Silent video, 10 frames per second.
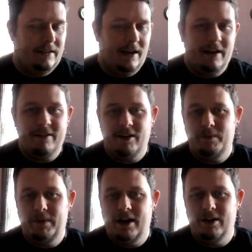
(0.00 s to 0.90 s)
Thought
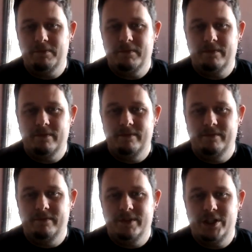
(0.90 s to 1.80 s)
about
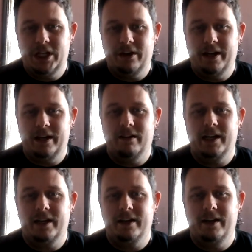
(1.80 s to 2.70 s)
sharing like
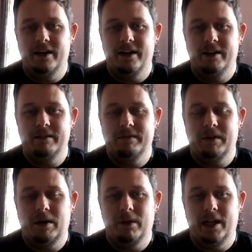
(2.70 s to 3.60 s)
a
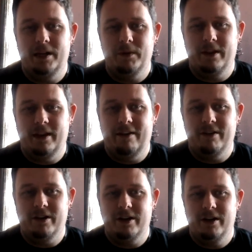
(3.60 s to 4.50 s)
blend with
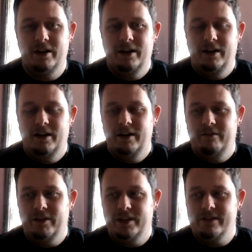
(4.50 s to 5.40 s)
lavender
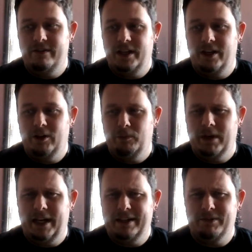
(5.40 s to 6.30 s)
for this video, but
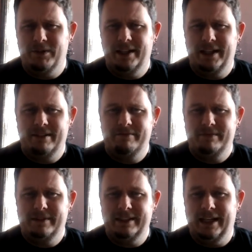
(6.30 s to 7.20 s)
I didn't really
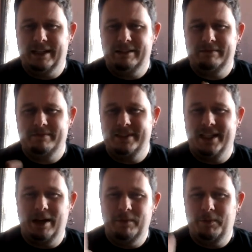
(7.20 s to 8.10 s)
like
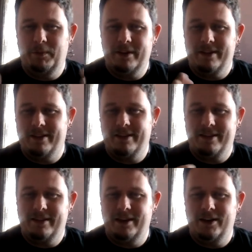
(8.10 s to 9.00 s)
come up with
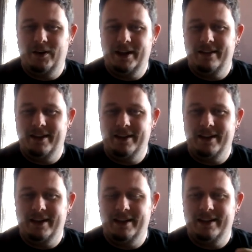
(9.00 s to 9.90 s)
anything
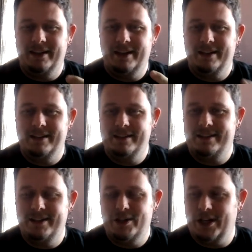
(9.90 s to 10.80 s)
that
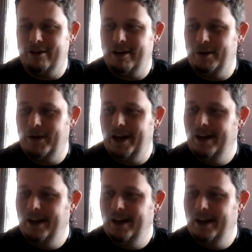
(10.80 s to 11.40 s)
to share right away.